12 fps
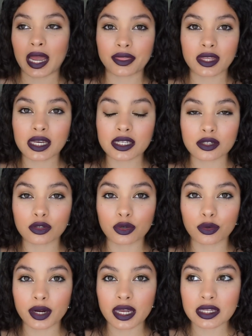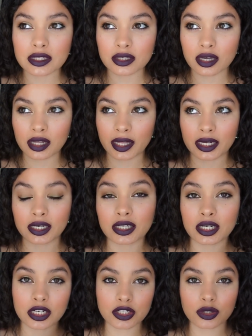I think it's a great like
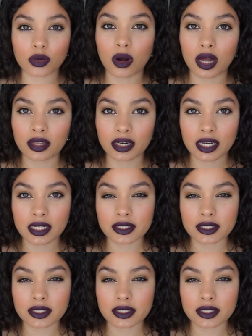niche quality.